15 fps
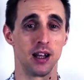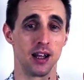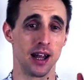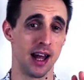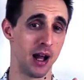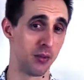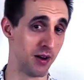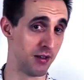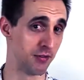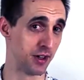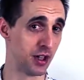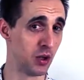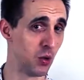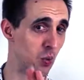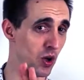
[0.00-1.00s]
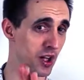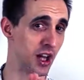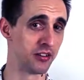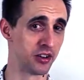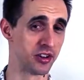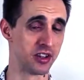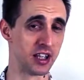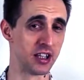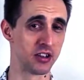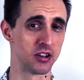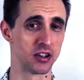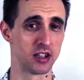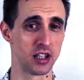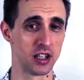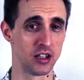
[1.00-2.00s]
However, one other thing
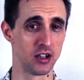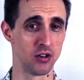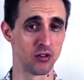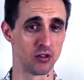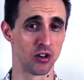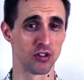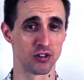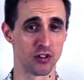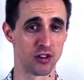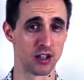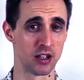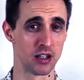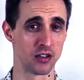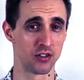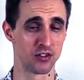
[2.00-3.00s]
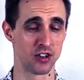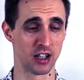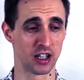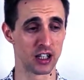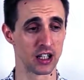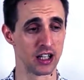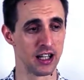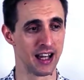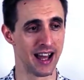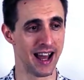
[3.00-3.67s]
that the new Chancellor of the Exchequer